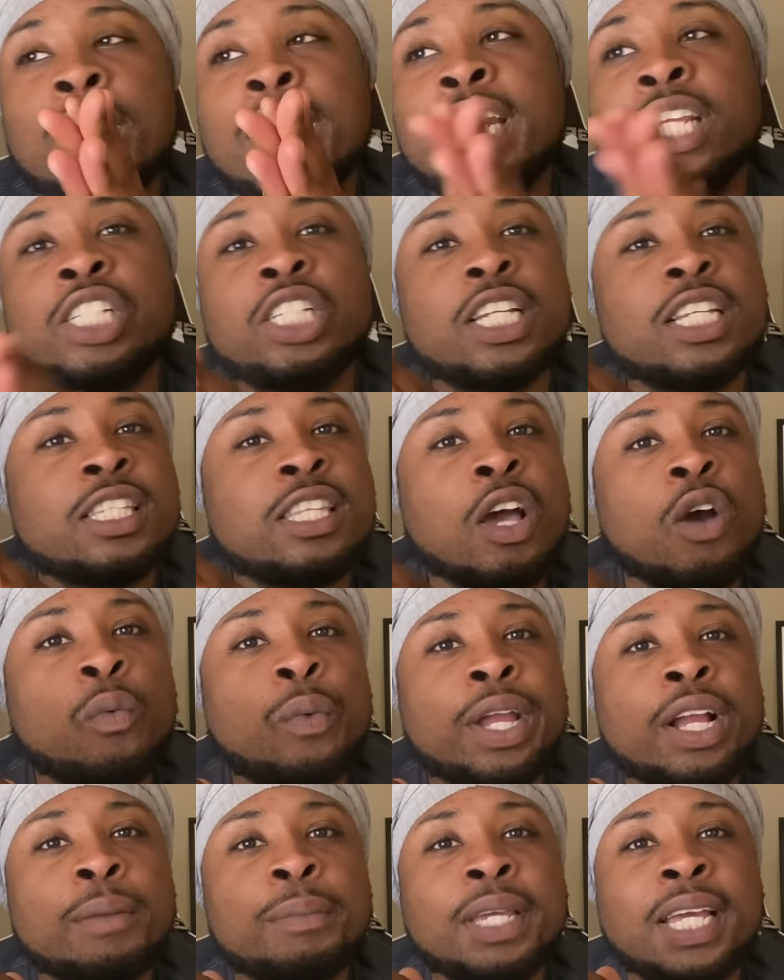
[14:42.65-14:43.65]
And it's just so
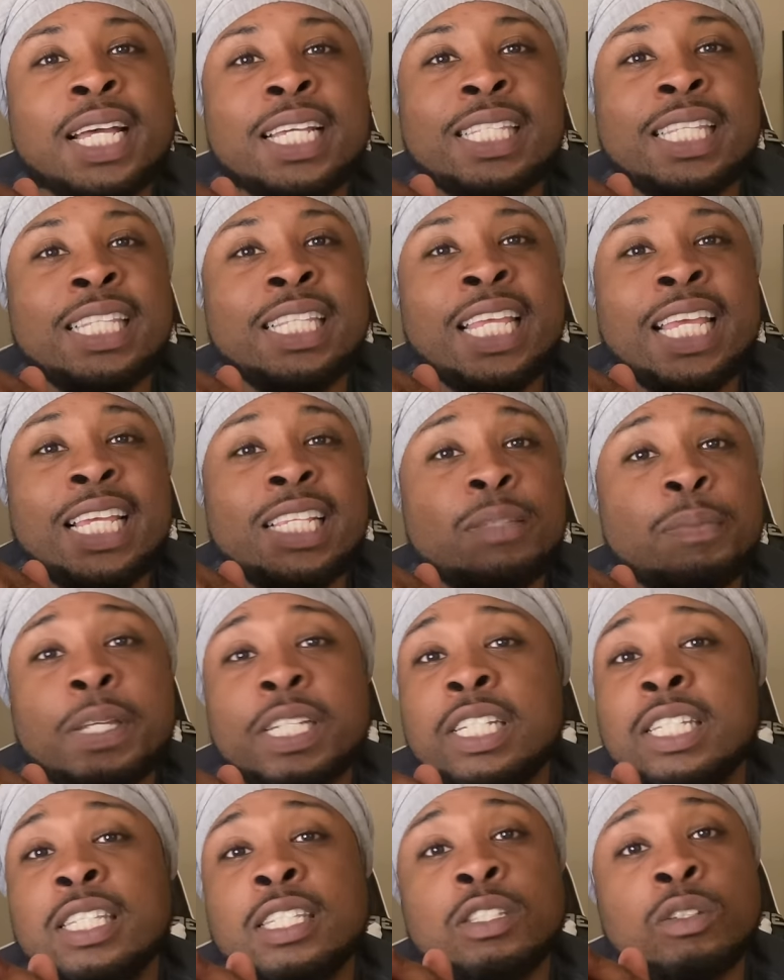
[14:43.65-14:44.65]
weird because these
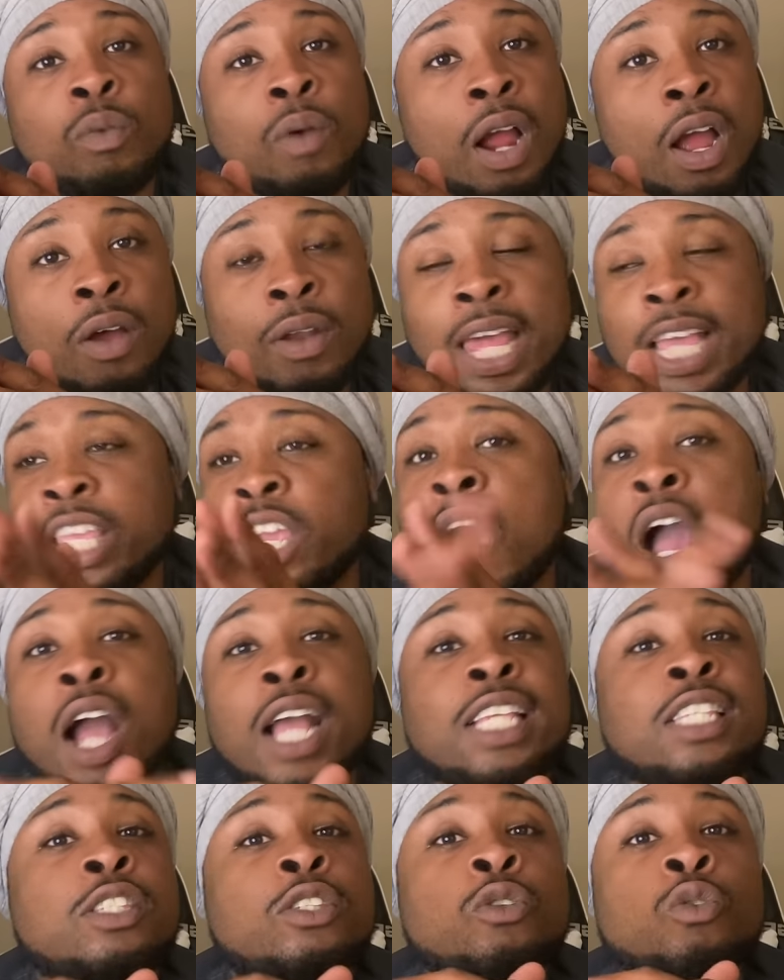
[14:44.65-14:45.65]
bitches is grown. Like, y'all
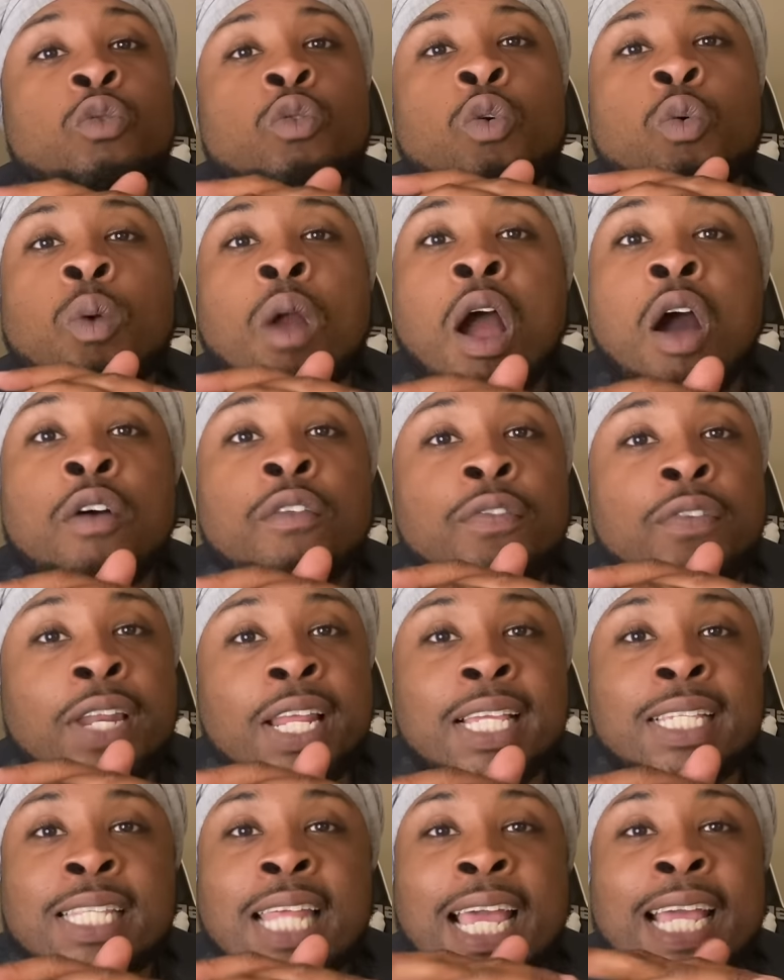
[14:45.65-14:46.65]
is too grown for
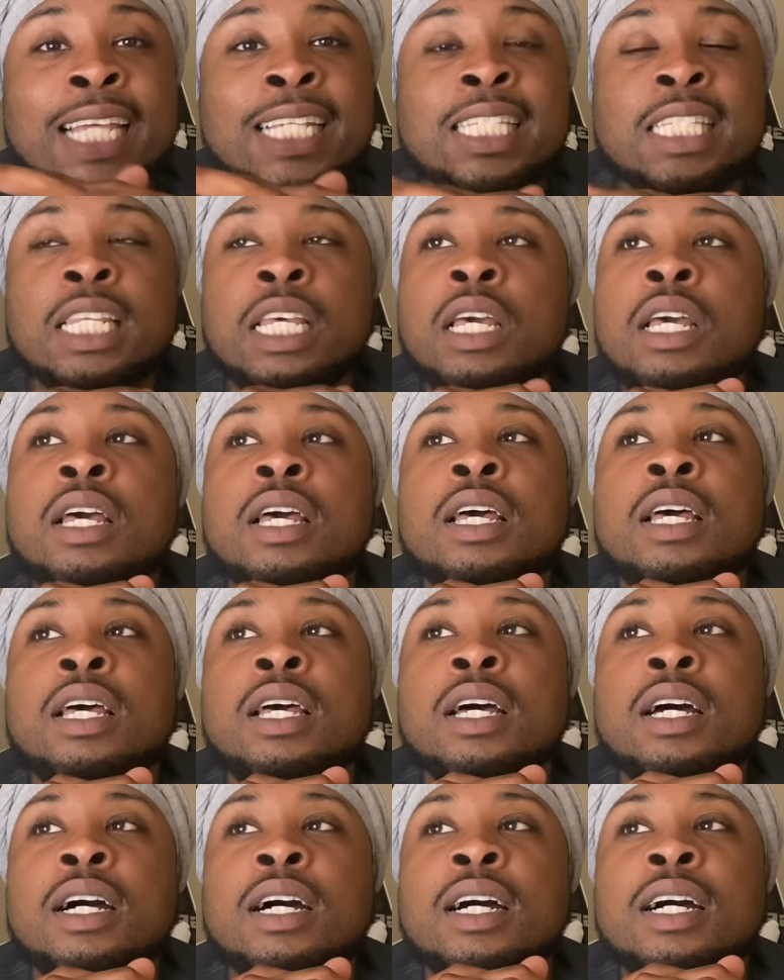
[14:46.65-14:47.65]
this. Like,
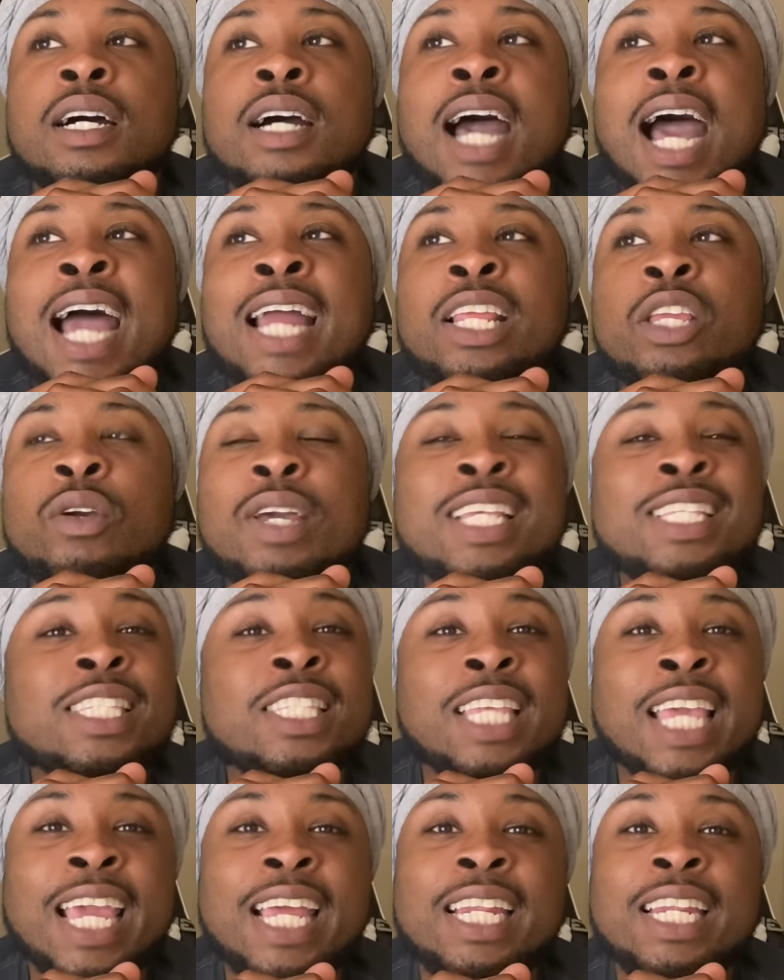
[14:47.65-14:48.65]

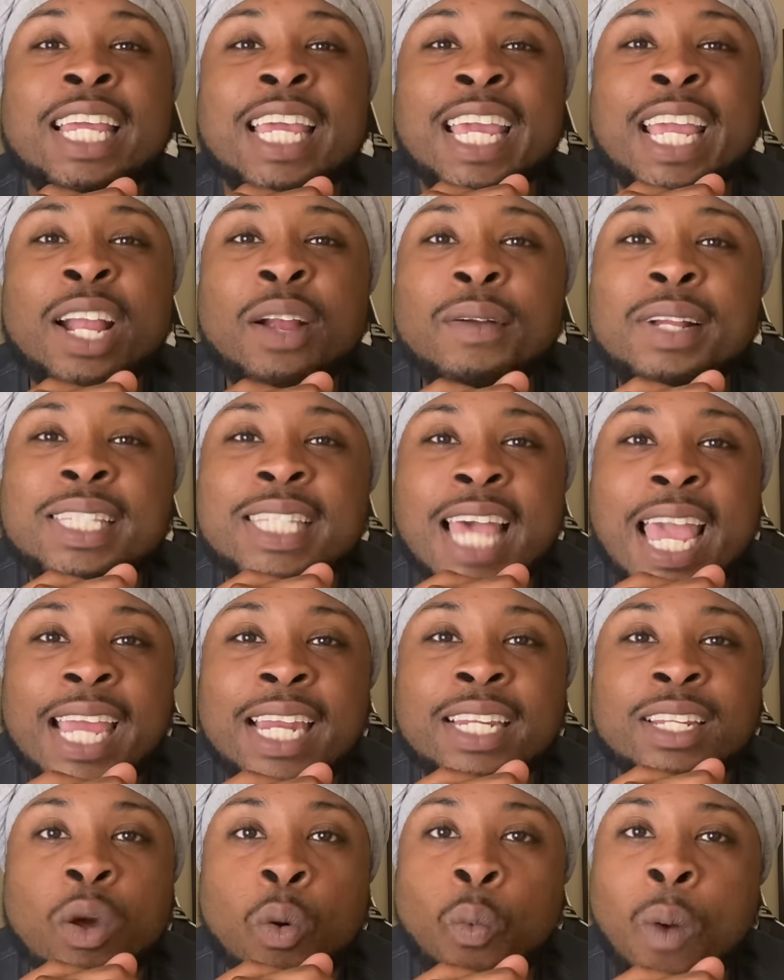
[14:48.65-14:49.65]
it's getting
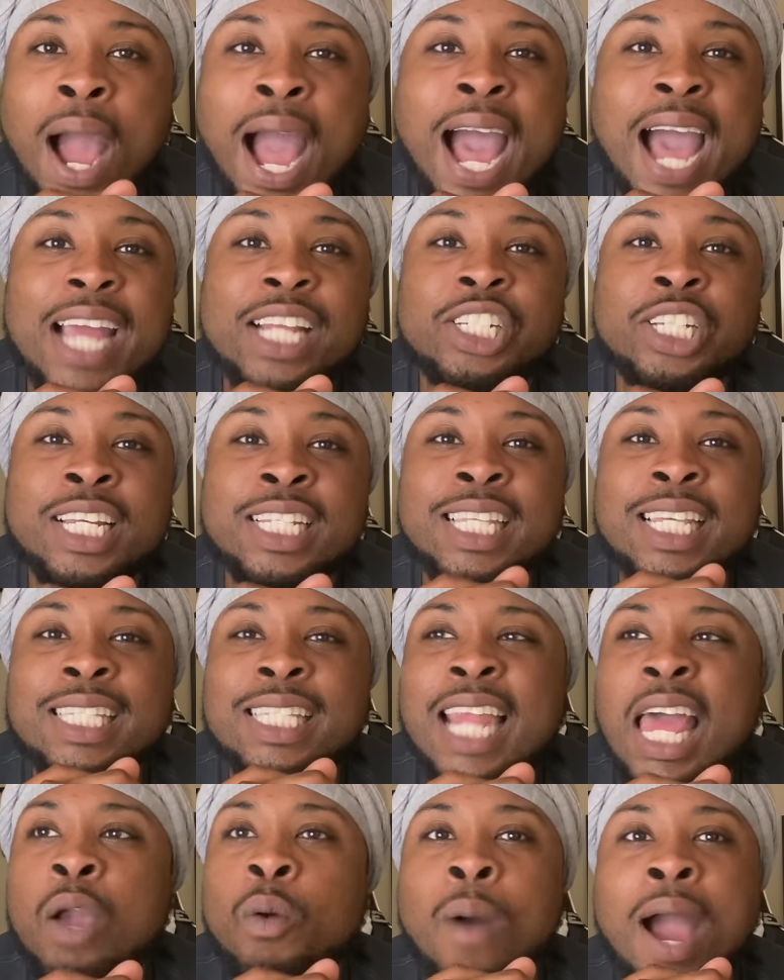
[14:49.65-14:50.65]
irritating to watch. Because it's
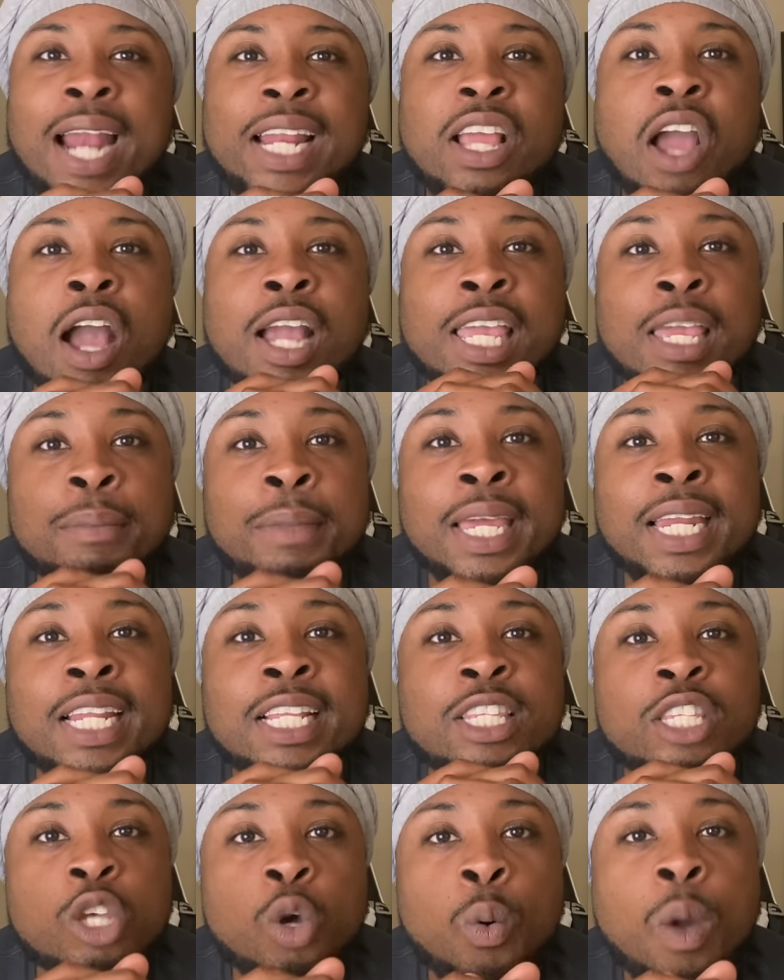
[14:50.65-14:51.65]
like, why do y'all keep getting
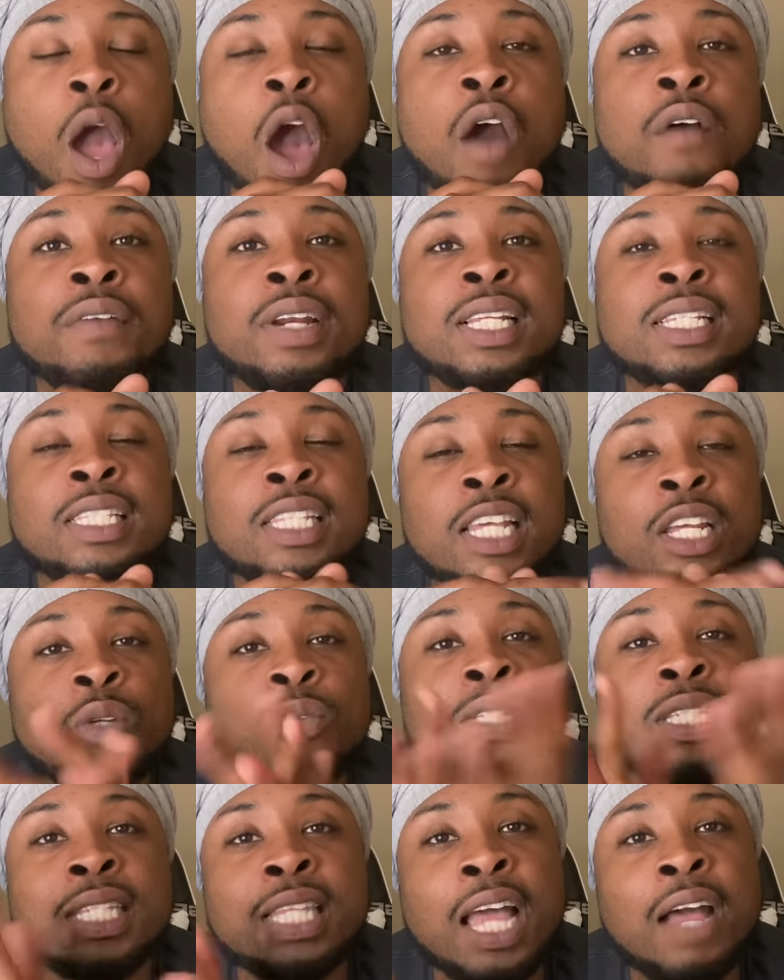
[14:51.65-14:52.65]
into it over this
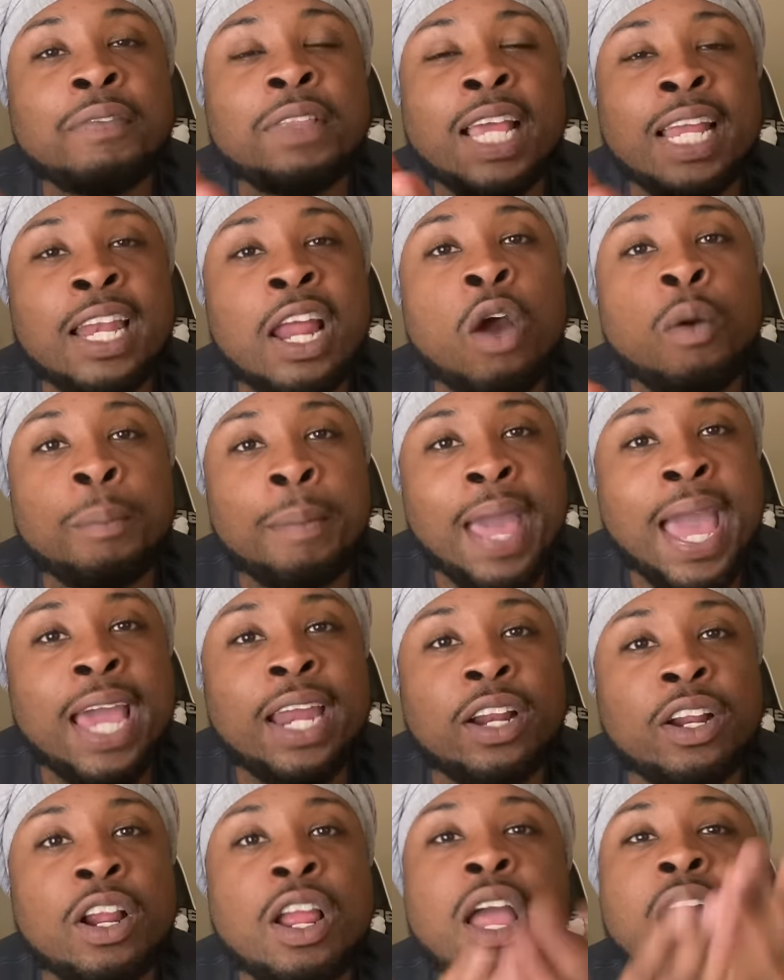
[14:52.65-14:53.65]
little stuff that don't
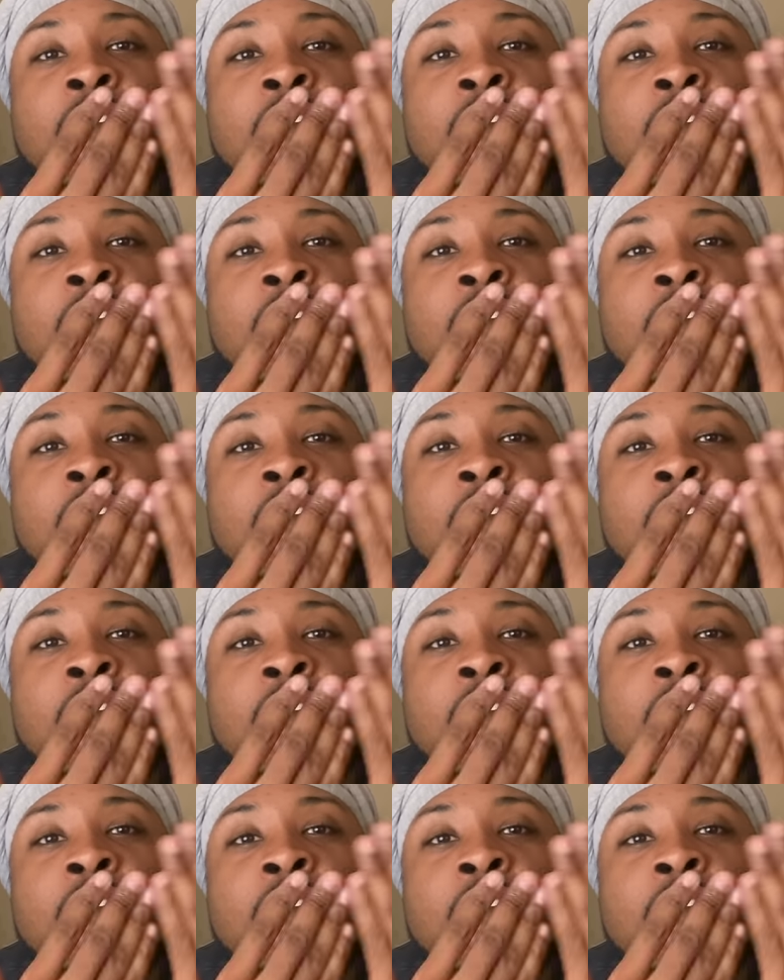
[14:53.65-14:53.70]
matter?